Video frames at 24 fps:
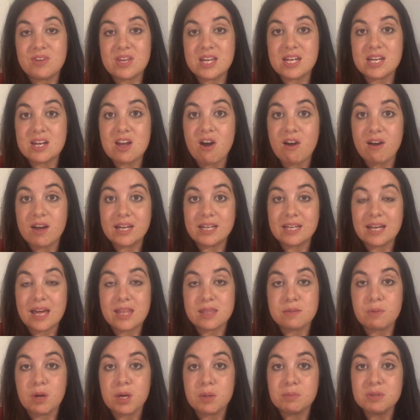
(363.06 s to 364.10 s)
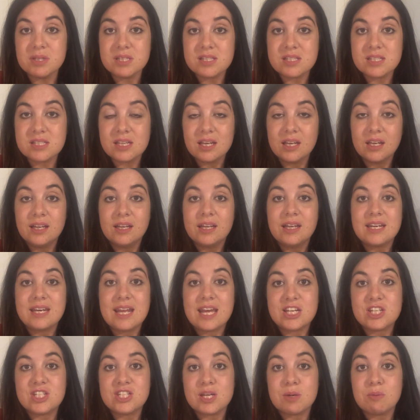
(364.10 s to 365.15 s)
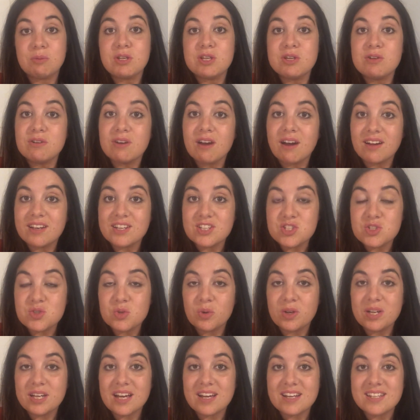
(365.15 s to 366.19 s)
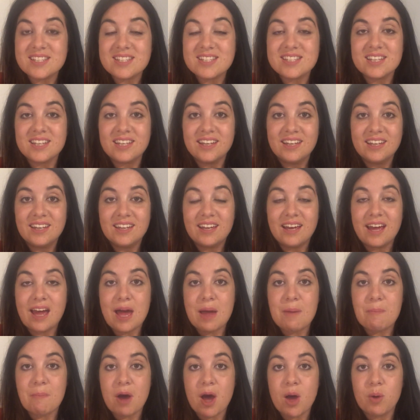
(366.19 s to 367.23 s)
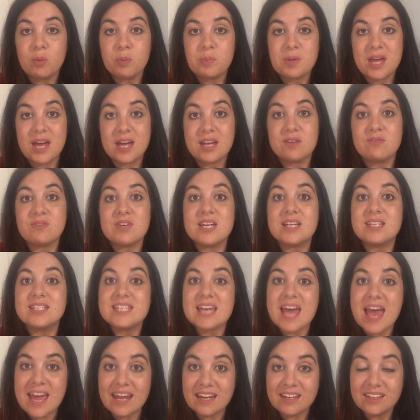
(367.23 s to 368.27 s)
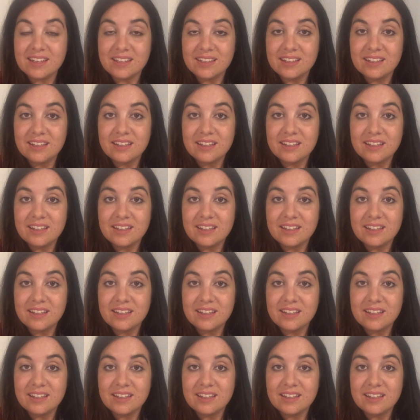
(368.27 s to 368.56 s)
Year 9 at the moment. Next year, when you guys join us, I will be head of Year 10.